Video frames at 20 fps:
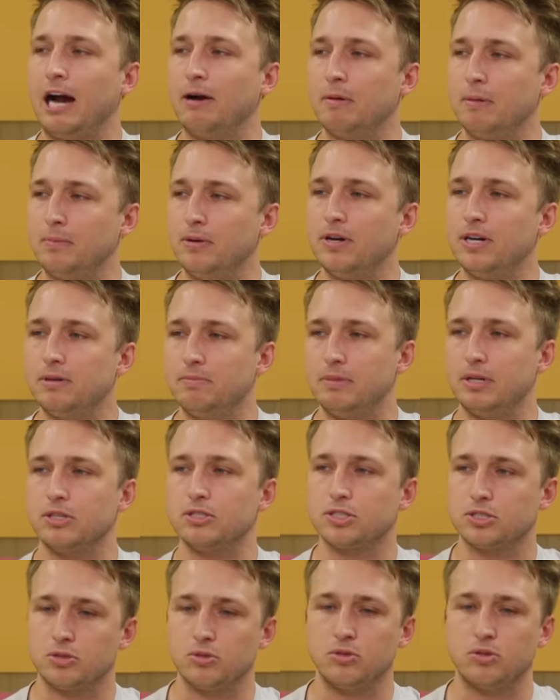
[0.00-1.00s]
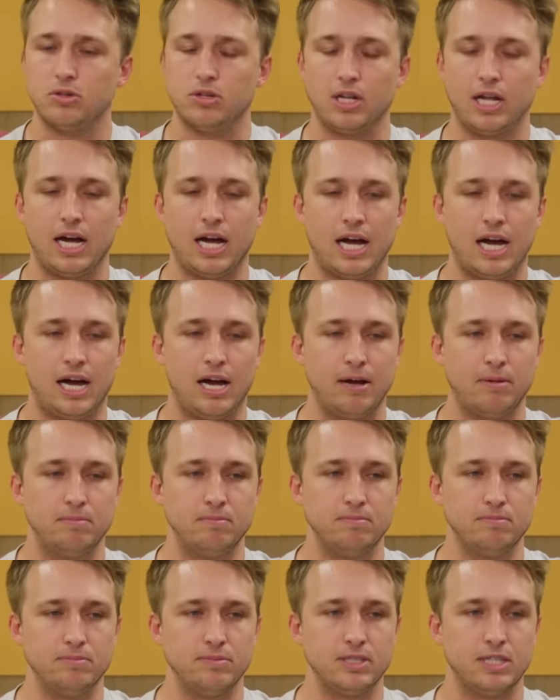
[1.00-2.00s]
I remember in middle
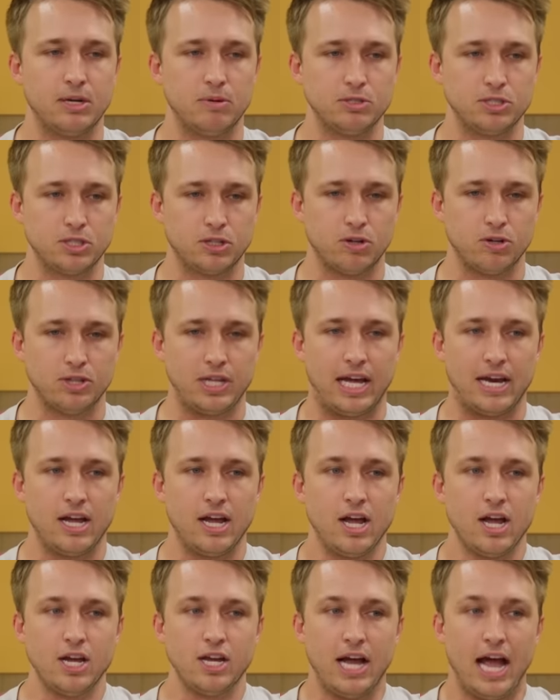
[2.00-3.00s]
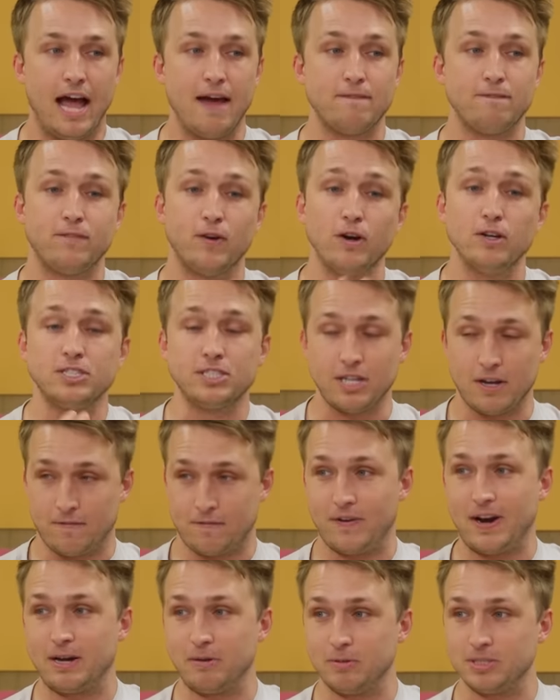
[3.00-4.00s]
school, there was a girl that, at first a
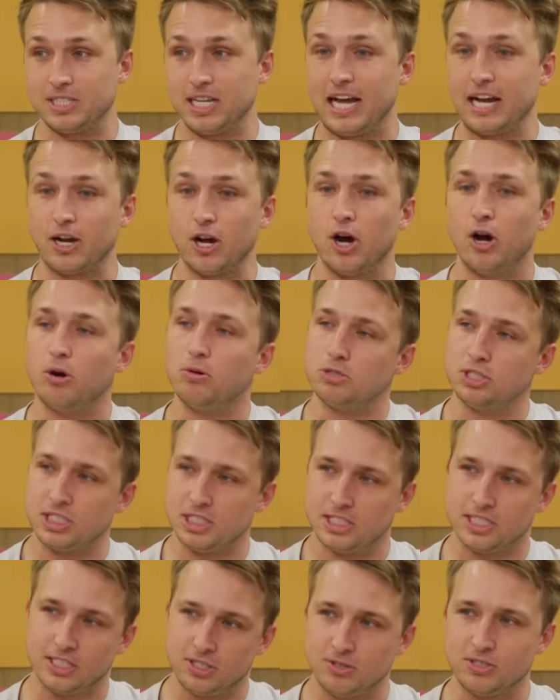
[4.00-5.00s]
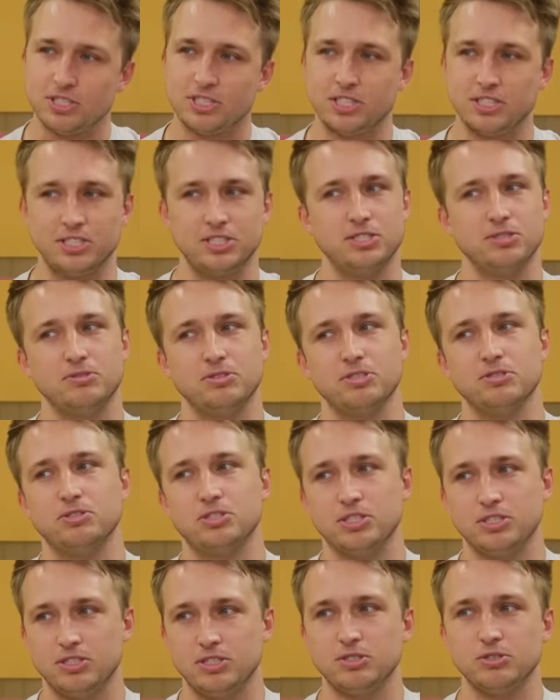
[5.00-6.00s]
friend was like, "Oh, she's interested in you. You
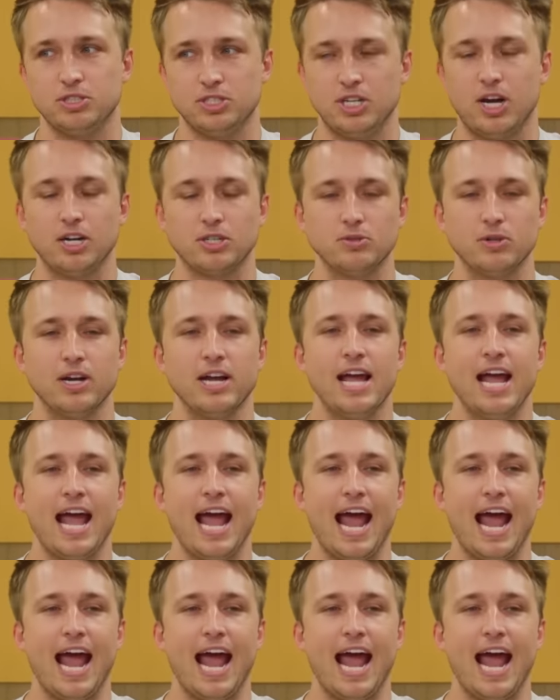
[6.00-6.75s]
should talk to her."